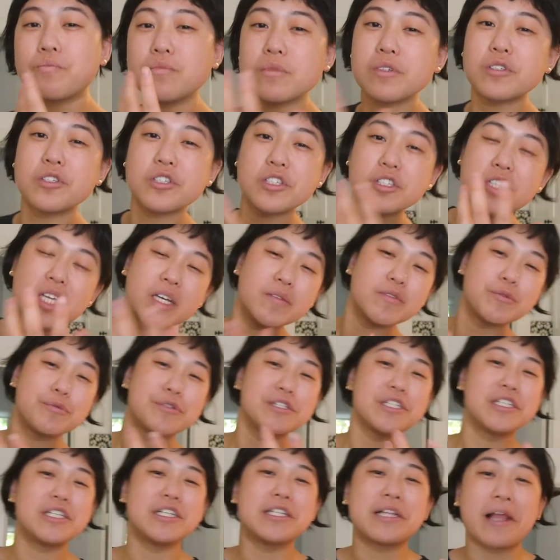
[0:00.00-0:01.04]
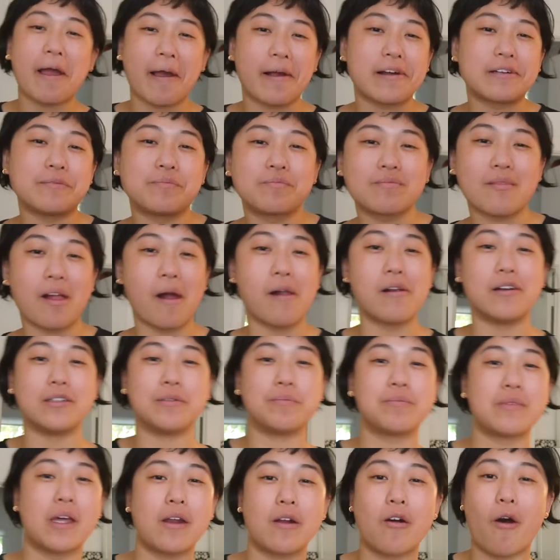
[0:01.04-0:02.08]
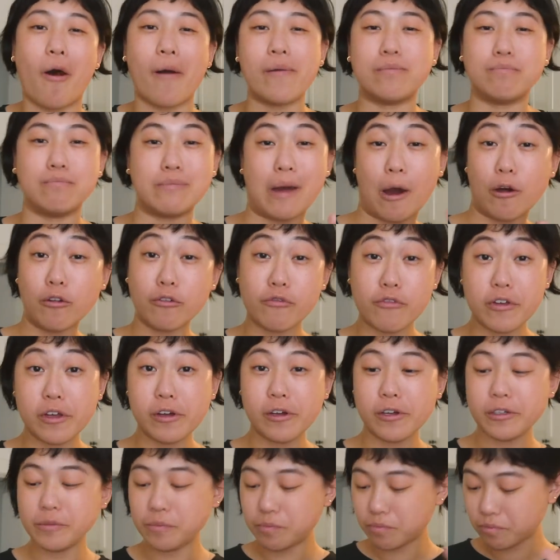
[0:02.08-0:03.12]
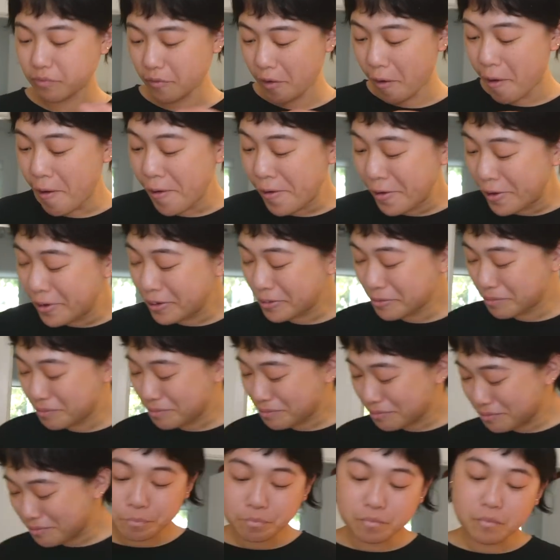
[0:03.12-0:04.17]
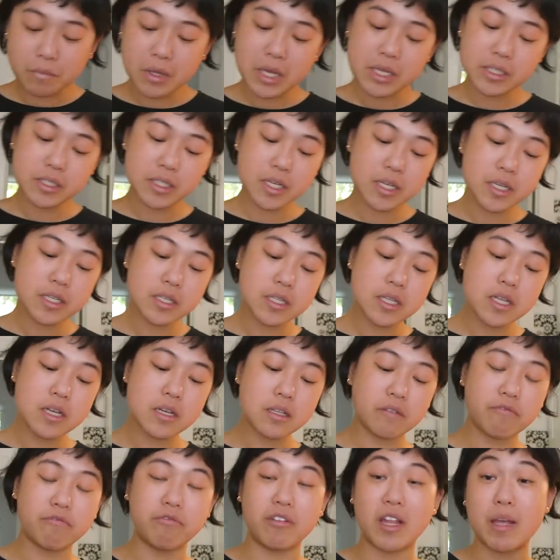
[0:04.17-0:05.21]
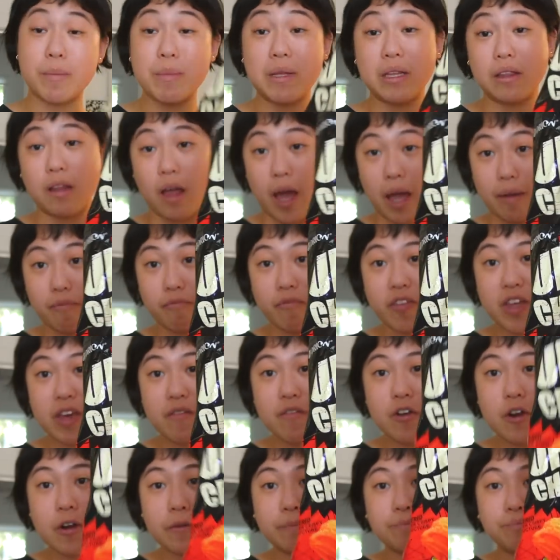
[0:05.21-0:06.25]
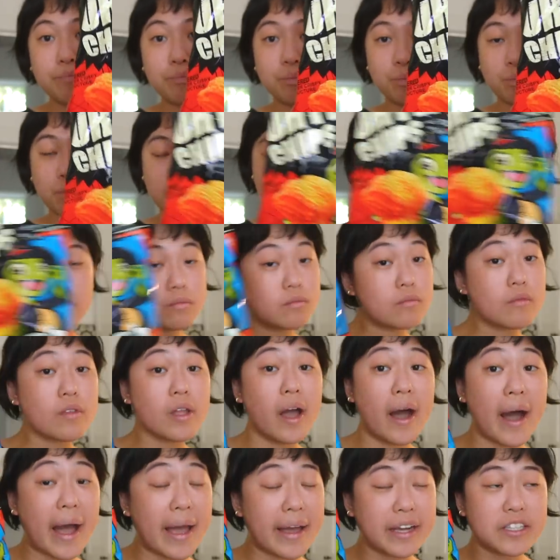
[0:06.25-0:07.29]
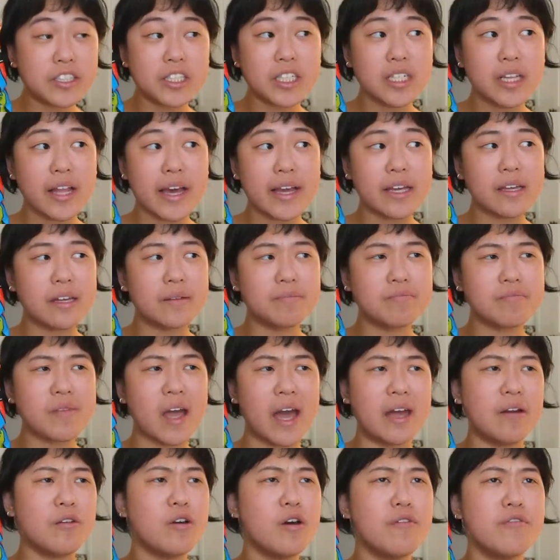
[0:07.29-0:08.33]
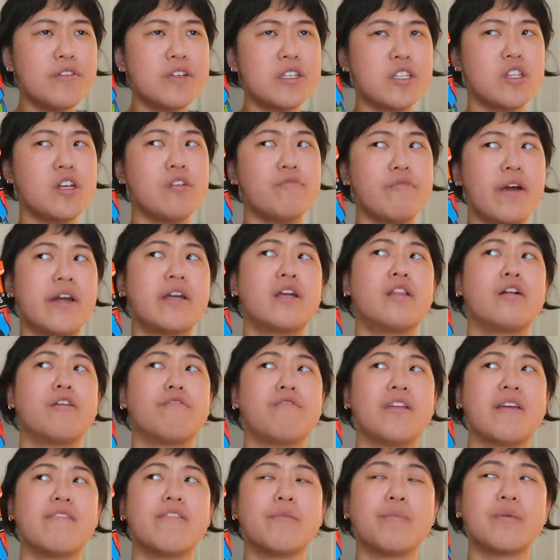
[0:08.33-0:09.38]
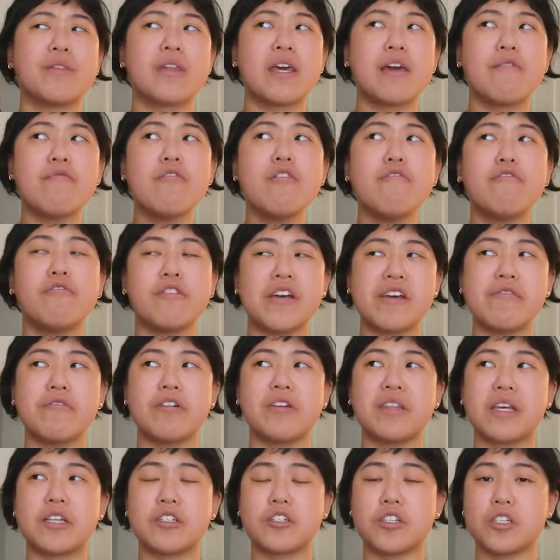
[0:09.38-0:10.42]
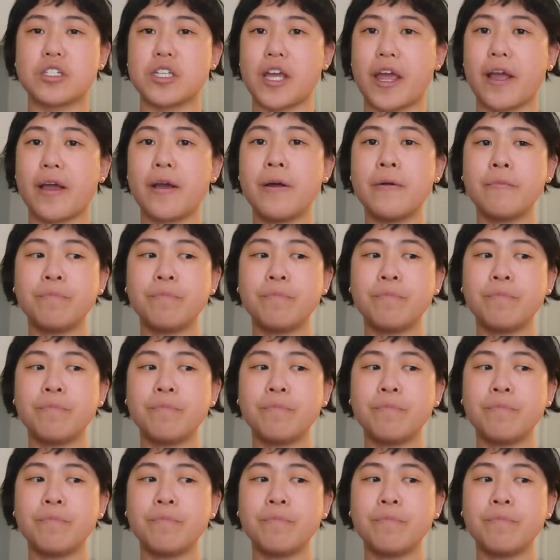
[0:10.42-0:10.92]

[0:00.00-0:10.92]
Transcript: it just gives really good, like, I don't know how to call it, mouthfeel. This is the flame and lime flavor. I actually like, I don't know if it's their regular flavor, but they have a flavor that's just like